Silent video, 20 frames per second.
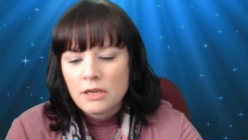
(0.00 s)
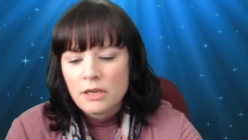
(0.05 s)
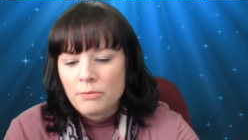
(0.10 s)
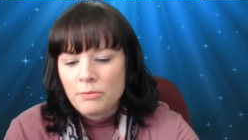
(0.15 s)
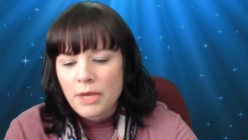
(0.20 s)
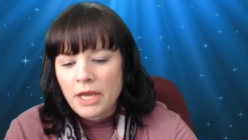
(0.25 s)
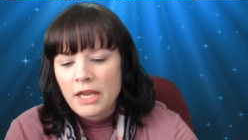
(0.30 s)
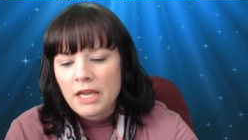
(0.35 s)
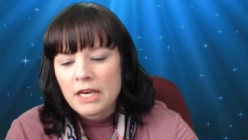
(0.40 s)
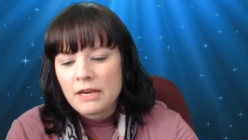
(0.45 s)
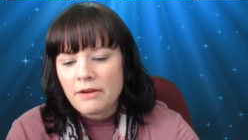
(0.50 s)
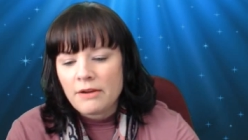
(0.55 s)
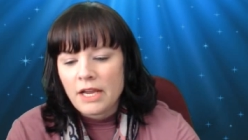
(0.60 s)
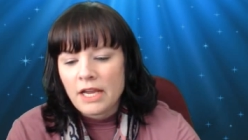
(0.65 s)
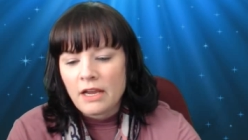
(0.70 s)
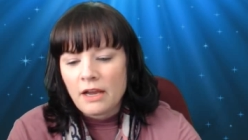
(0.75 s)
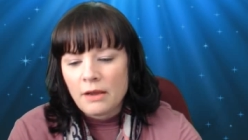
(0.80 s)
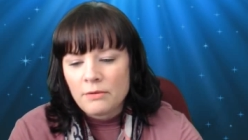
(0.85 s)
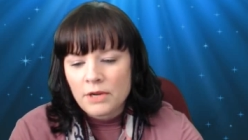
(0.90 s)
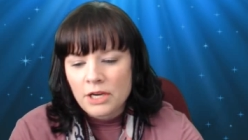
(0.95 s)
But anyway,
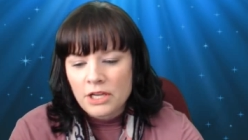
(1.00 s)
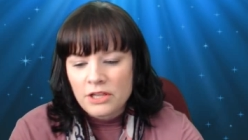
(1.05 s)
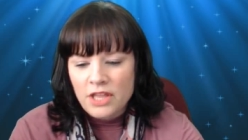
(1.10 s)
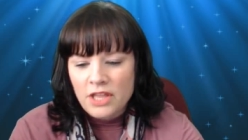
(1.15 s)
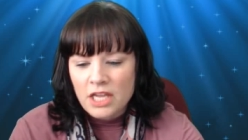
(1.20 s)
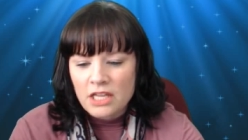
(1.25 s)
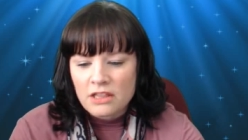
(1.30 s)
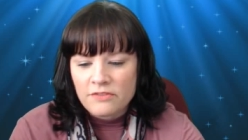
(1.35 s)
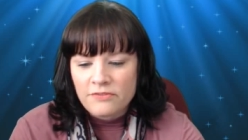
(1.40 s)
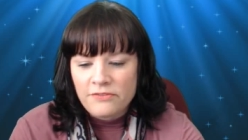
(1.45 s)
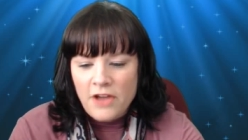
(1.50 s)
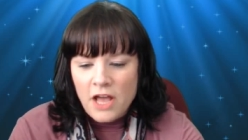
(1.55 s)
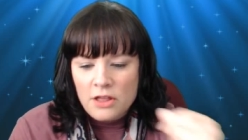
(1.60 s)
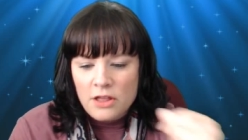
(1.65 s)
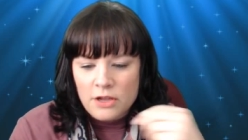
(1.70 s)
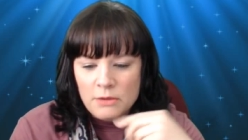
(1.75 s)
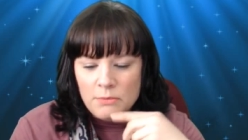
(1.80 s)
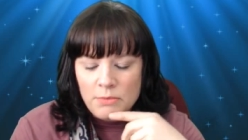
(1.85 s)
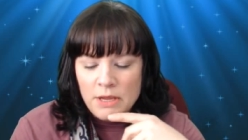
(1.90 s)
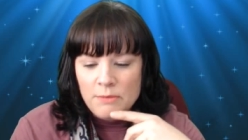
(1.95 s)
I want to thank the
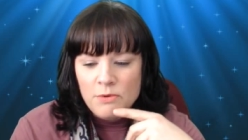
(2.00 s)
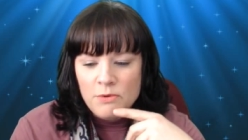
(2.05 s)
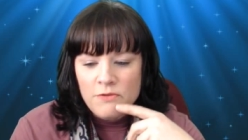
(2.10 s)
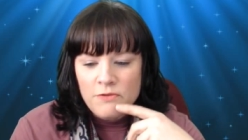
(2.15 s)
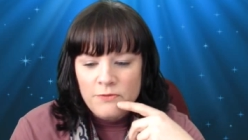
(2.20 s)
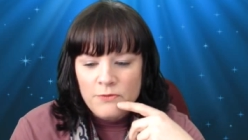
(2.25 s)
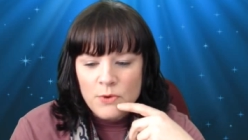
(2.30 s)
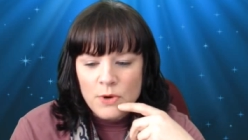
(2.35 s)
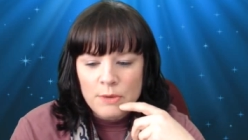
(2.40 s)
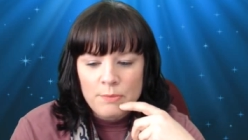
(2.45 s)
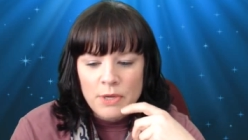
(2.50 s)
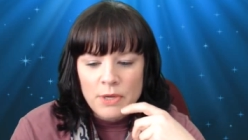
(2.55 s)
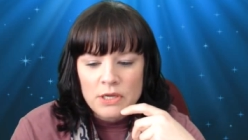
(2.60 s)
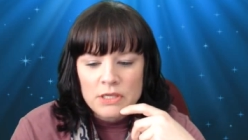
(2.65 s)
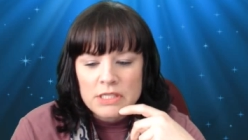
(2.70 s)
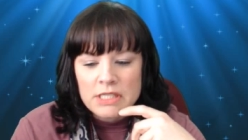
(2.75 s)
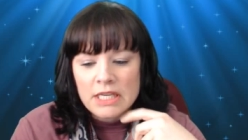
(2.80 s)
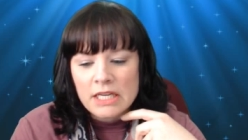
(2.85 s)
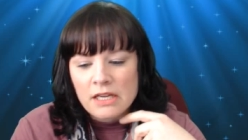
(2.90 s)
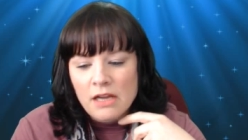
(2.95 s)
following people for
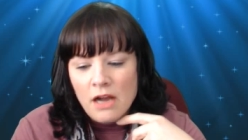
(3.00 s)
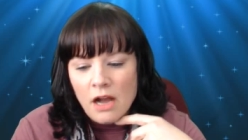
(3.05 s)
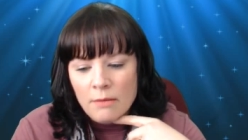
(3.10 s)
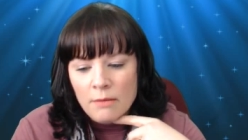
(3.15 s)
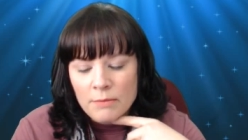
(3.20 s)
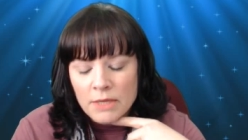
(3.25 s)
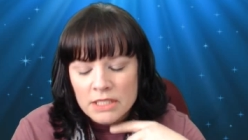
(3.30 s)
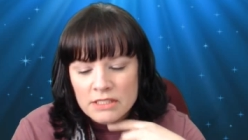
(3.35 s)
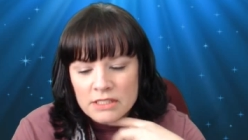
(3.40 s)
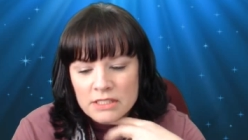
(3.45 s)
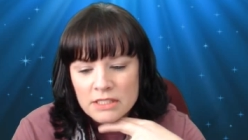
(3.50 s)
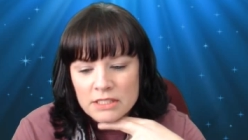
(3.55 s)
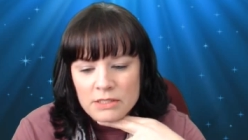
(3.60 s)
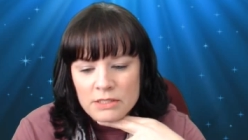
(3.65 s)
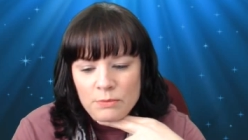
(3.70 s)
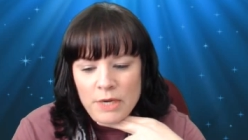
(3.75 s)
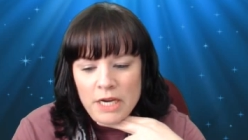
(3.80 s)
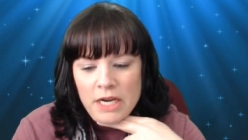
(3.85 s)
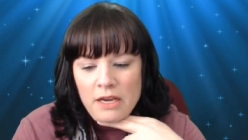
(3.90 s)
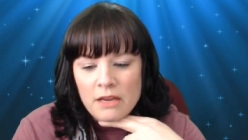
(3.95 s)
posting comments this
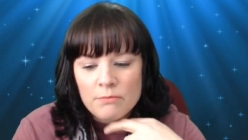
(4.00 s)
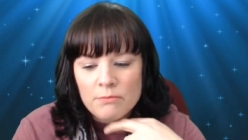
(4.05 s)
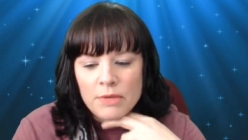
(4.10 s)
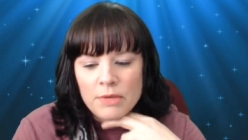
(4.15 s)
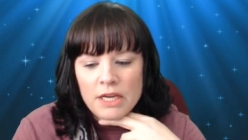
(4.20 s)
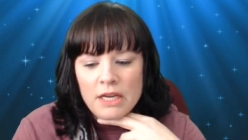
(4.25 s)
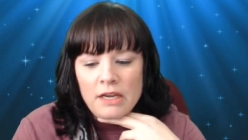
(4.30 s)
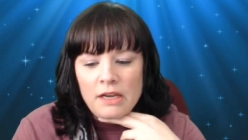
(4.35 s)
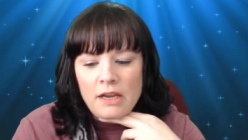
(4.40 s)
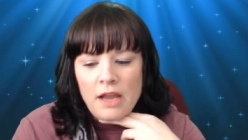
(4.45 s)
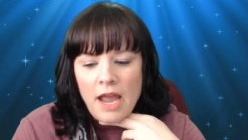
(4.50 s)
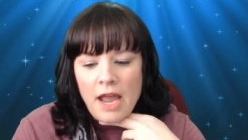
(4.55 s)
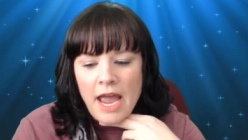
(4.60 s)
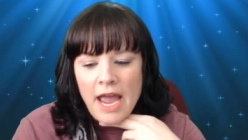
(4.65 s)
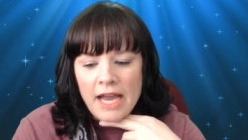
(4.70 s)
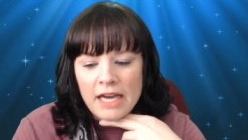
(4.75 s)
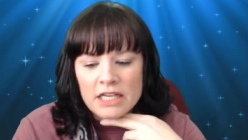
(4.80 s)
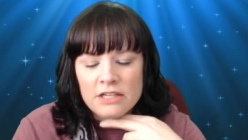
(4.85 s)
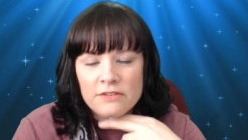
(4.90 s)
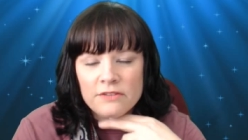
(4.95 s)
week and being
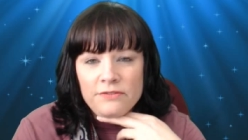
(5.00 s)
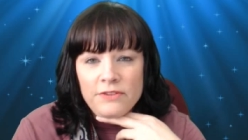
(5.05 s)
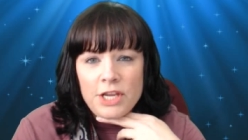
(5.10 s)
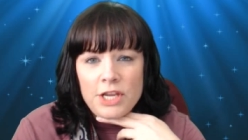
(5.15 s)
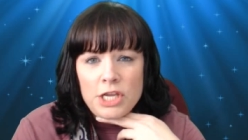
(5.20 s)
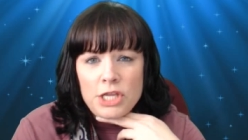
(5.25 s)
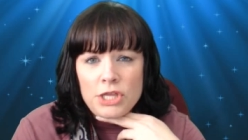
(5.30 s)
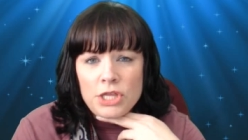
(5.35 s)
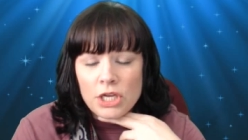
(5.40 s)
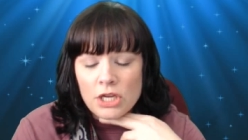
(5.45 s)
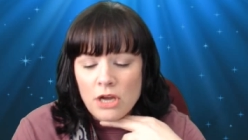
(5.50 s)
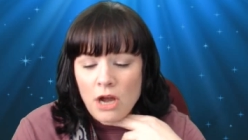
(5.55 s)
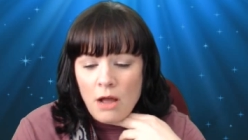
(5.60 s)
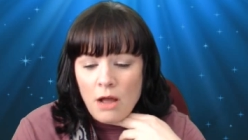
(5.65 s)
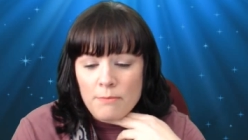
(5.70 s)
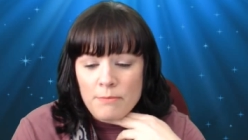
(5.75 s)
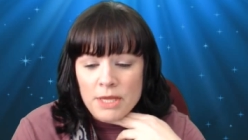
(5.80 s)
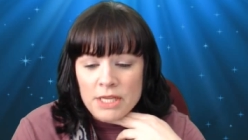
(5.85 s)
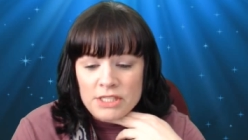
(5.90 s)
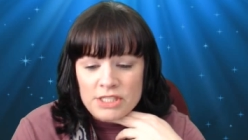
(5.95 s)
active in the
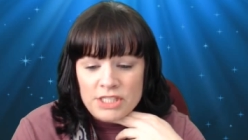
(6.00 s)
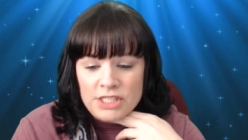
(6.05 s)
comments